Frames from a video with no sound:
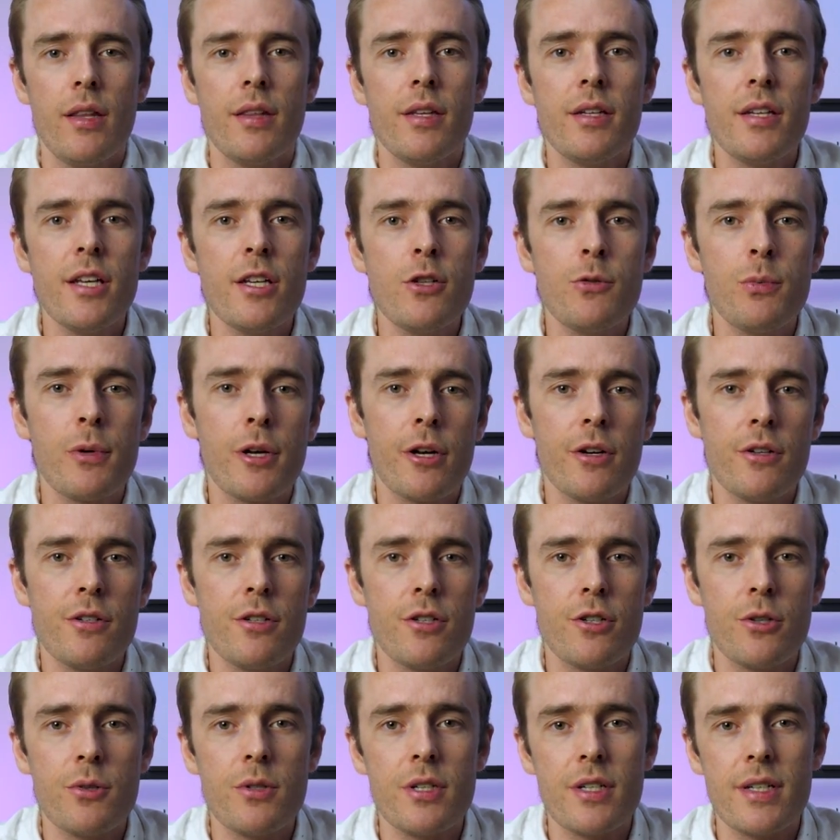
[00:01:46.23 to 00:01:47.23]
The test we're going
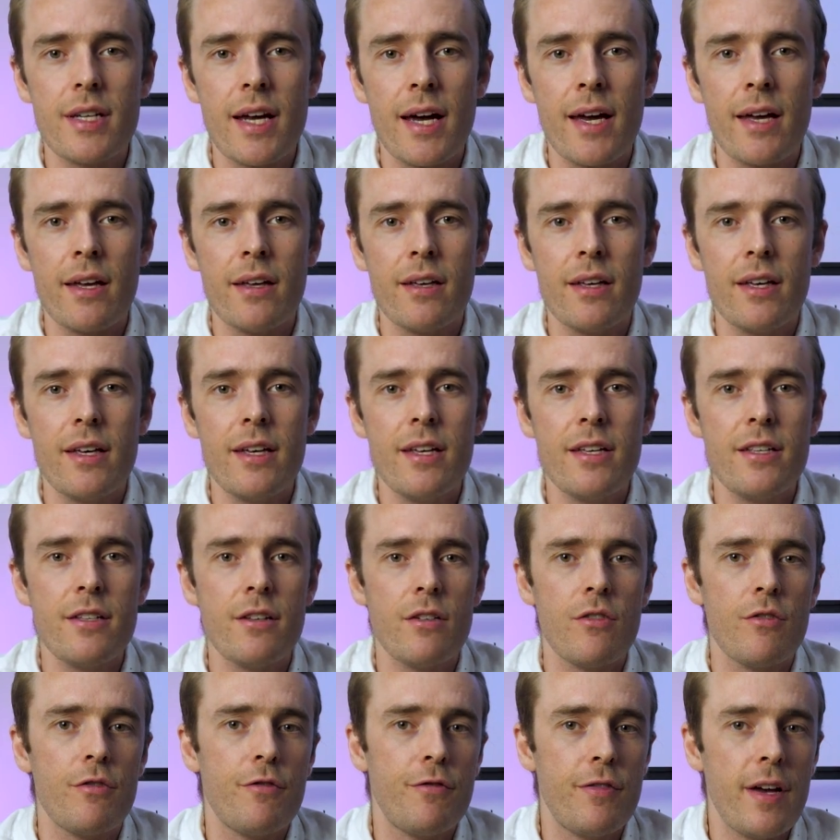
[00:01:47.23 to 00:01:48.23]
to do today
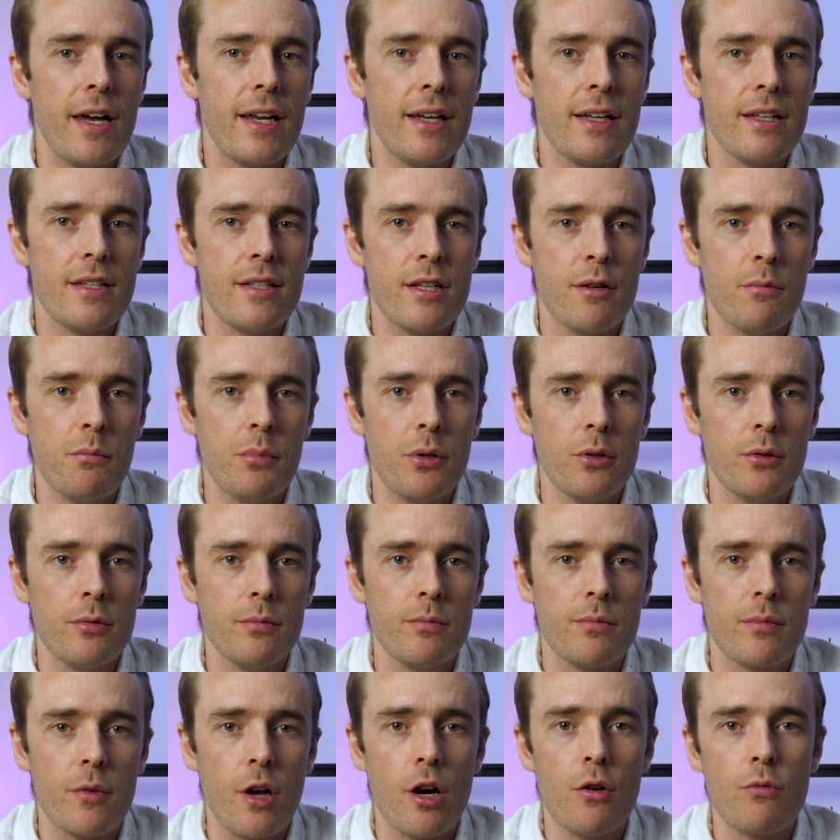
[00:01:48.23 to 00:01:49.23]
is fairly
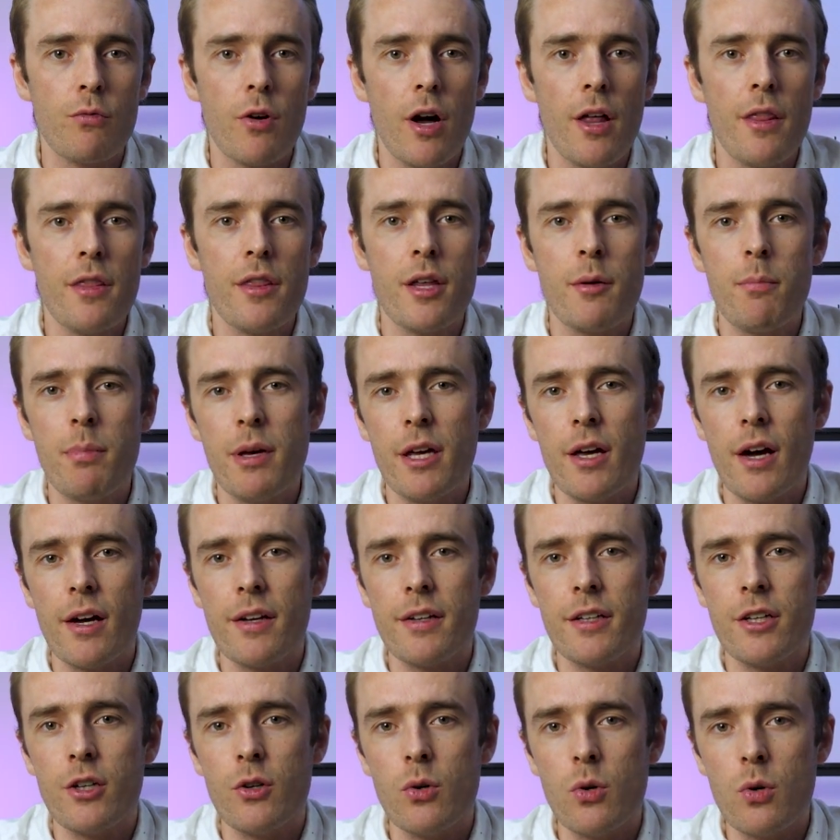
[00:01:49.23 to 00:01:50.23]
simple. I run the
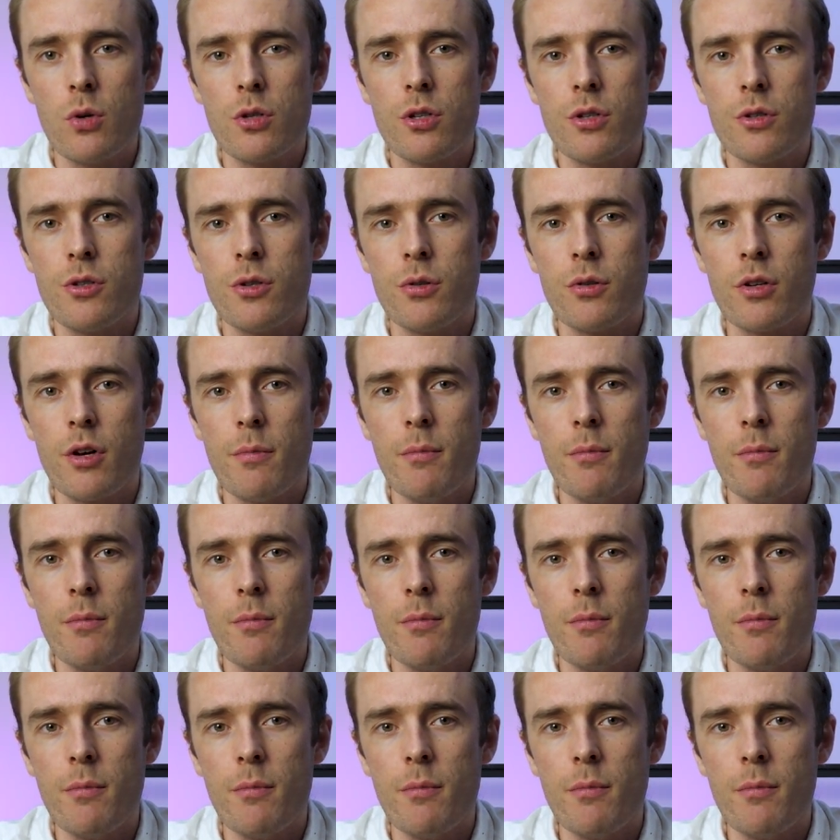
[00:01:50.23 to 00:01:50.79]
PID autotune